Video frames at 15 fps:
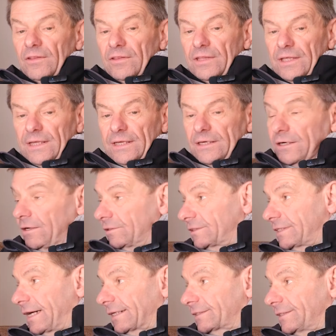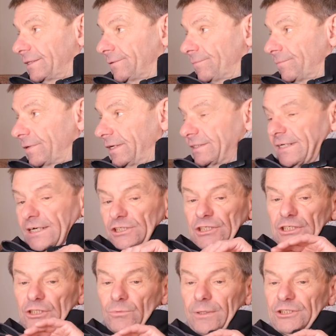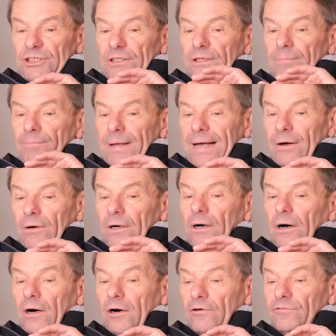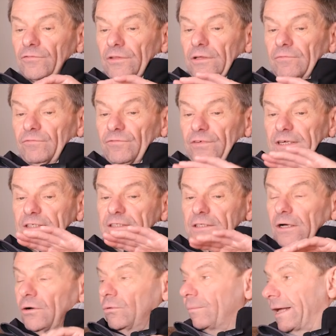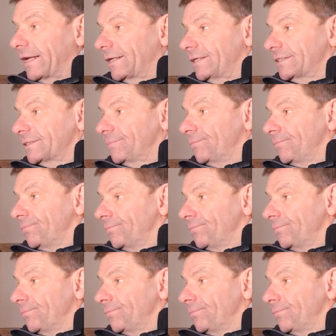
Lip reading: the contactor, it's actually switching the power off that feeds the whole mechanism.